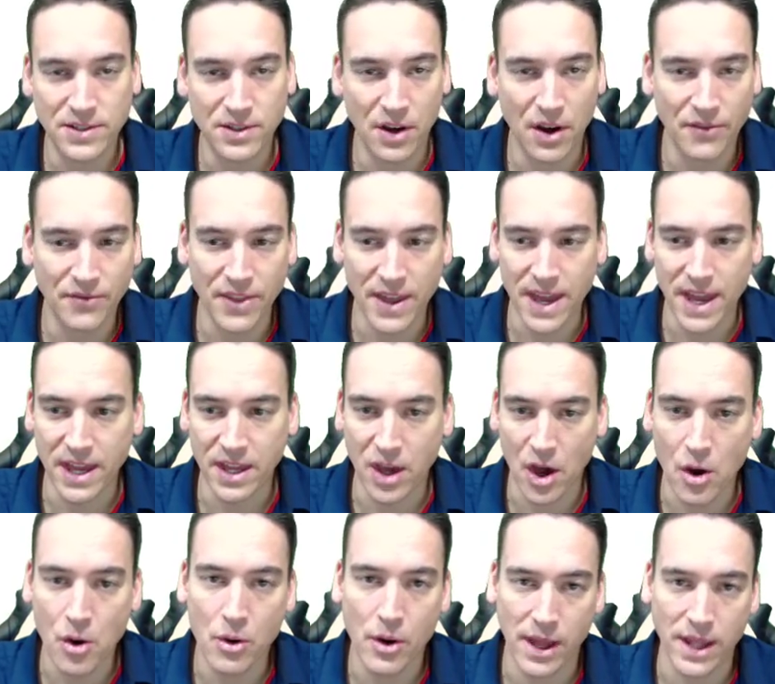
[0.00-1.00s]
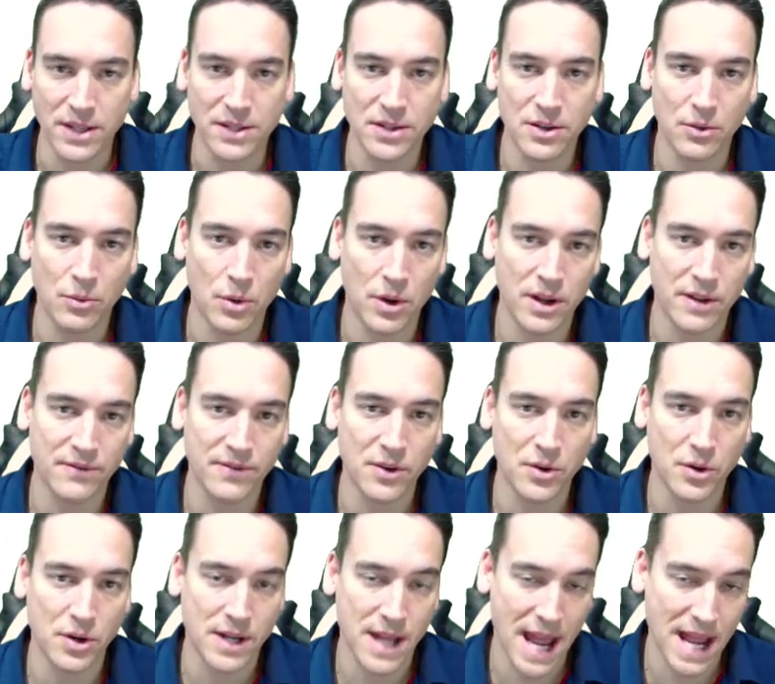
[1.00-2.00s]
So if they go into one of
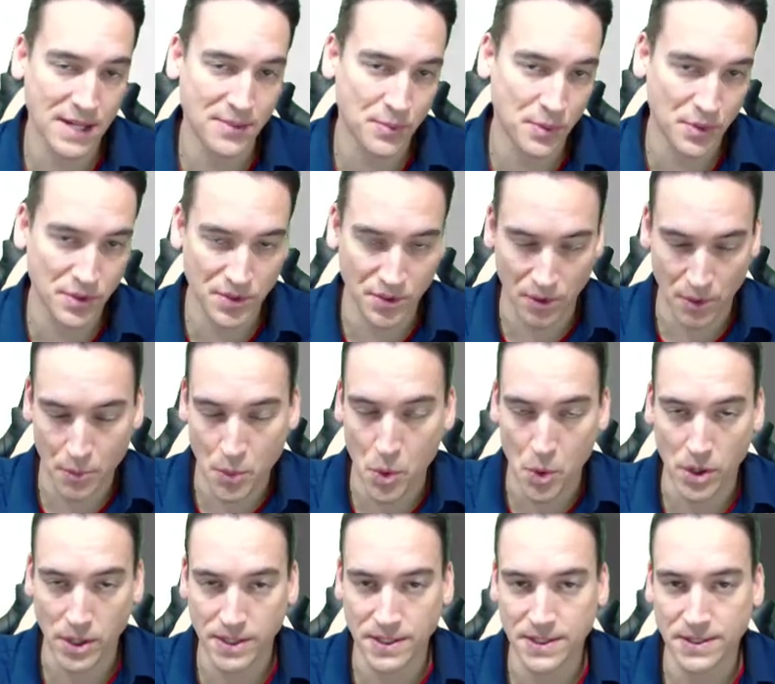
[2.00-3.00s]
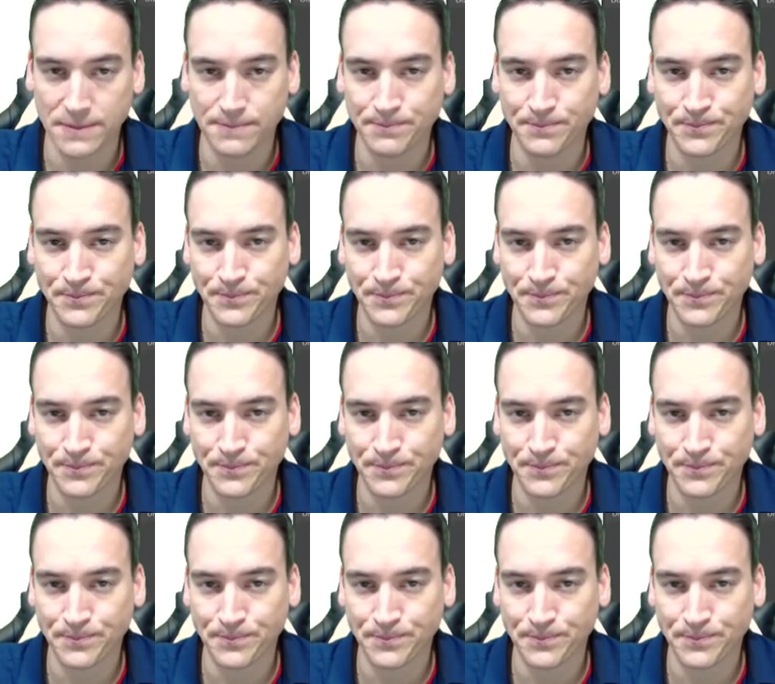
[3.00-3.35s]
your dashboards or reports,